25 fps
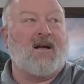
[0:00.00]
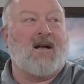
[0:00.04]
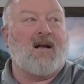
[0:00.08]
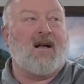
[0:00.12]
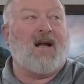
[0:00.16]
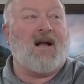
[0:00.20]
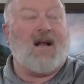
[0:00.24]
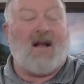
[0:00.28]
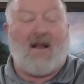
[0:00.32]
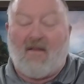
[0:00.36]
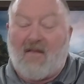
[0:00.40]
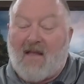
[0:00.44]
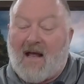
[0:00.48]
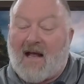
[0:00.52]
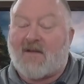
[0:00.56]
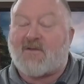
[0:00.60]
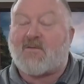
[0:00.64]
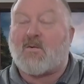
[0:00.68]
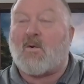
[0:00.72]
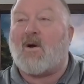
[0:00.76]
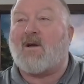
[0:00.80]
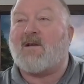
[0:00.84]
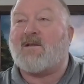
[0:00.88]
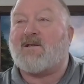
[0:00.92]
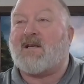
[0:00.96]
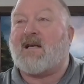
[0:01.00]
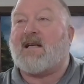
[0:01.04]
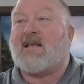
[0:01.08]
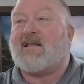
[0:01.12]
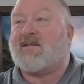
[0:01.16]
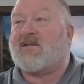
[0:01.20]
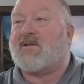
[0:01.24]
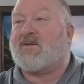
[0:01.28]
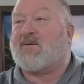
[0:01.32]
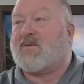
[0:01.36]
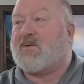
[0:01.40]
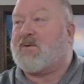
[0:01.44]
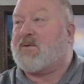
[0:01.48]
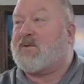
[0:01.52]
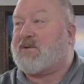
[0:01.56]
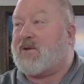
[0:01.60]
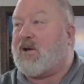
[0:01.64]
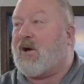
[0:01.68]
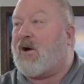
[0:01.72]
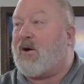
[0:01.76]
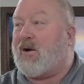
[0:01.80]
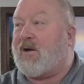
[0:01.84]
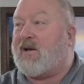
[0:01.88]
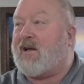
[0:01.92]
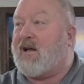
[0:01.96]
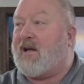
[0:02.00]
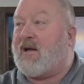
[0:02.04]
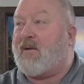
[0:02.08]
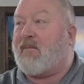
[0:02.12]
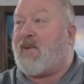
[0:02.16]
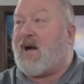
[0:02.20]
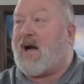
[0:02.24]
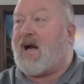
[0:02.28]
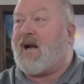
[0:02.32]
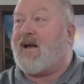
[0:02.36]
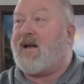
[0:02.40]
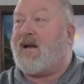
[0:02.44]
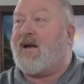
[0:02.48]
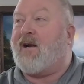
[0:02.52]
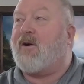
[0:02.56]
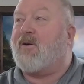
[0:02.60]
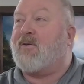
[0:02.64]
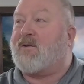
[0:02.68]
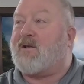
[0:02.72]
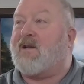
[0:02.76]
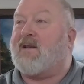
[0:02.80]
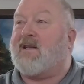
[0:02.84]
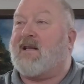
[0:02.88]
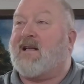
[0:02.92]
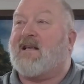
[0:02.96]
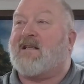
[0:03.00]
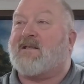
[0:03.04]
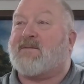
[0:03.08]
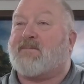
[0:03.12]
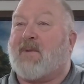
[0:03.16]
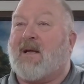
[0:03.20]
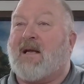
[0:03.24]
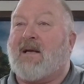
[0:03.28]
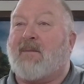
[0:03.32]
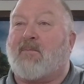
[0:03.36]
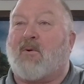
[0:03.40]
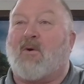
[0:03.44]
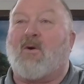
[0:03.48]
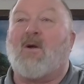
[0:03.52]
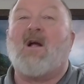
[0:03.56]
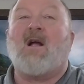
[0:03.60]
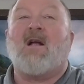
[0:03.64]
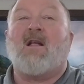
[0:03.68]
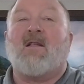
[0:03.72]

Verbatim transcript: And that's what Jesus was talking about here to these people.